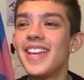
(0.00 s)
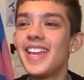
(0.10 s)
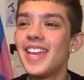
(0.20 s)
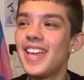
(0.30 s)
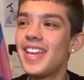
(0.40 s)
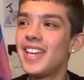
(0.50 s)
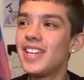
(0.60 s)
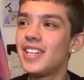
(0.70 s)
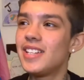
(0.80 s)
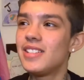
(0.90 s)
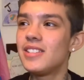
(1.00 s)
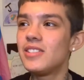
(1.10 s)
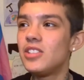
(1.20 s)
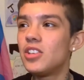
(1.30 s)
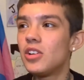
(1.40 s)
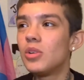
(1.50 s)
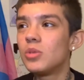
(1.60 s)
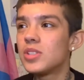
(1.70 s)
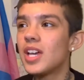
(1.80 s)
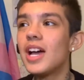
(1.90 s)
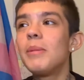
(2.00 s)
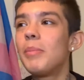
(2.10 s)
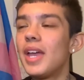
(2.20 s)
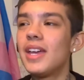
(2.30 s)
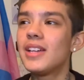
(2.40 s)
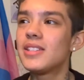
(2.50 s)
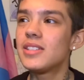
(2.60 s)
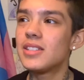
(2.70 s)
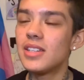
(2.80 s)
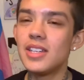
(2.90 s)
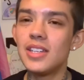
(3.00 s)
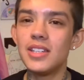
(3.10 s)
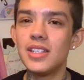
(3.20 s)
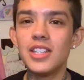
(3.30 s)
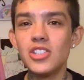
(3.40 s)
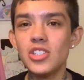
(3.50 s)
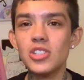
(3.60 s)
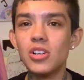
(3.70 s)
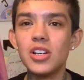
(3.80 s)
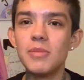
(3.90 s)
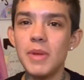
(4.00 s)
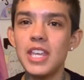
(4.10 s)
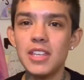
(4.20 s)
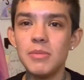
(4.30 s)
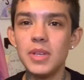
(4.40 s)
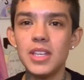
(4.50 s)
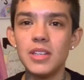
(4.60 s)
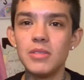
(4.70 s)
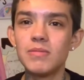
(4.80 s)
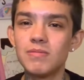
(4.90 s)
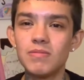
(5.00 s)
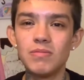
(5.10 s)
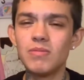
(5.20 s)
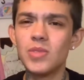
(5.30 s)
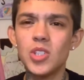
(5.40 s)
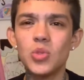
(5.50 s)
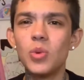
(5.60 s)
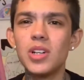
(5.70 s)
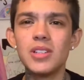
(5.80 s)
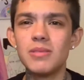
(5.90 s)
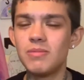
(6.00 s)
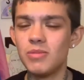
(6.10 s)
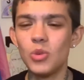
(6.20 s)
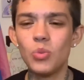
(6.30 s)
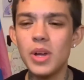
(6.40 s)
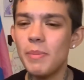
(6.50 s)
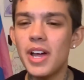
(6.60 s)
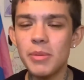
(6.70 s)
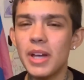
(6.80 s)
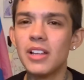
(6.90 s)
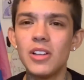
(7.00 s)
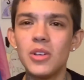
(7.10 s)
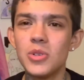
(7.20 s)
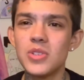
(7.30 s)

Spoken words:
And, tight pants. It just started making me just want to rip out of my clothes.